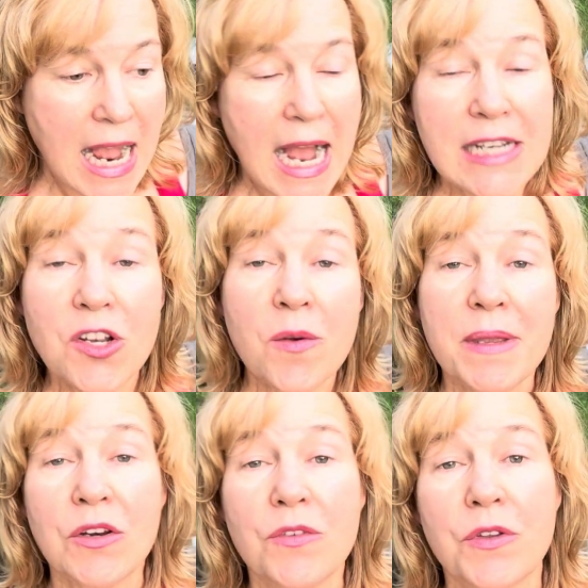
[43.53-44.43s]
I saw him
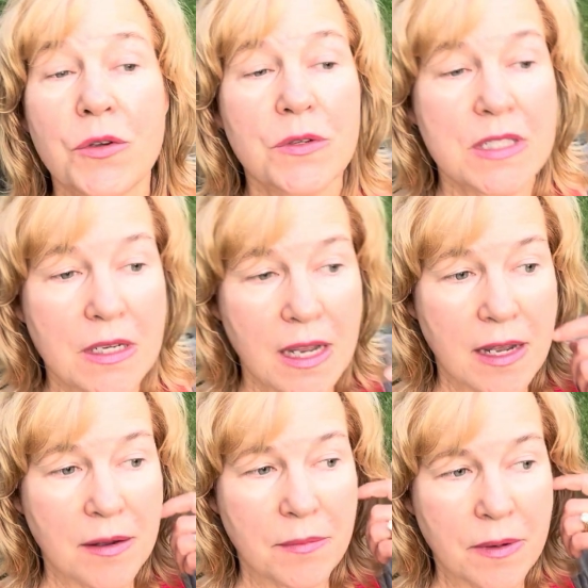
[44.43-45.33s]
interviewed
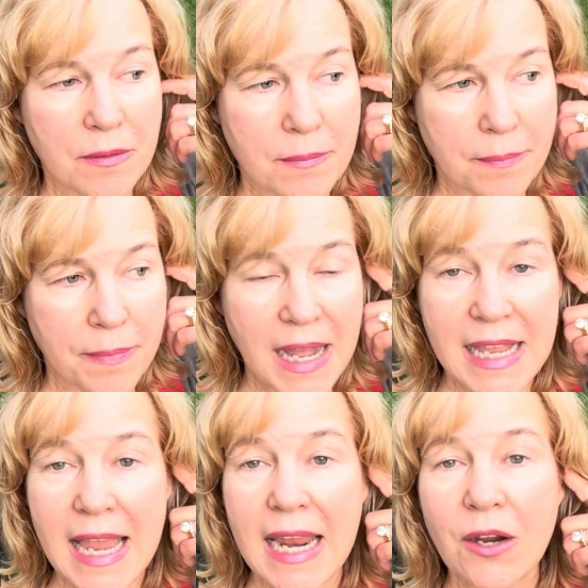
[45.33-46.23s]
by
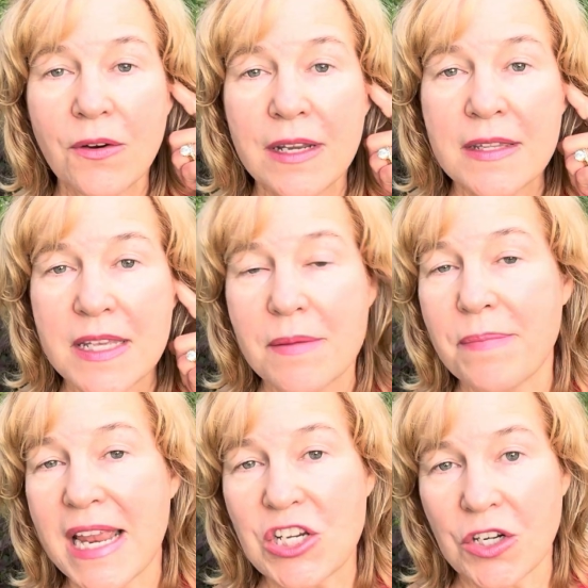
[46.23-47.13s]
Aaron, the
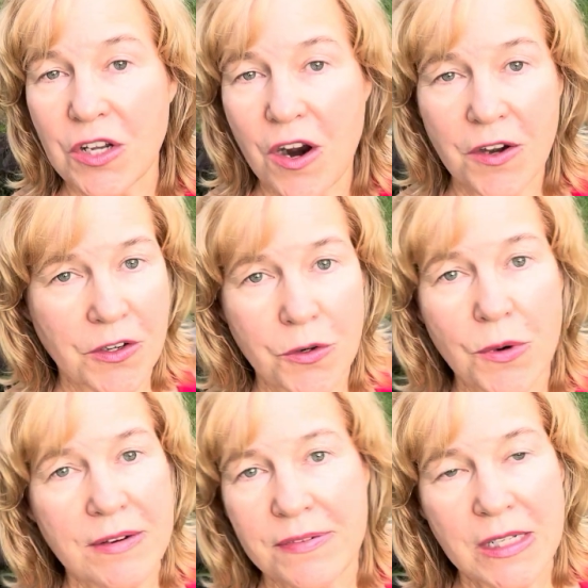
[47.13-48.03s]
impatient gardener, who
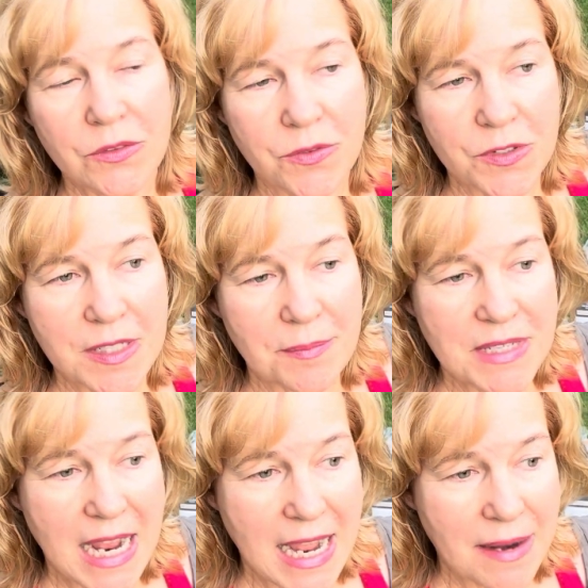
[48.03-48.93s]
I followed for some
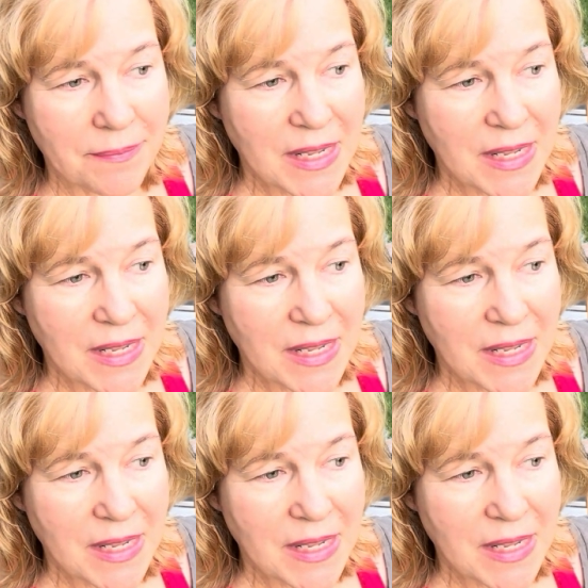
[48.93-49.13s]
time.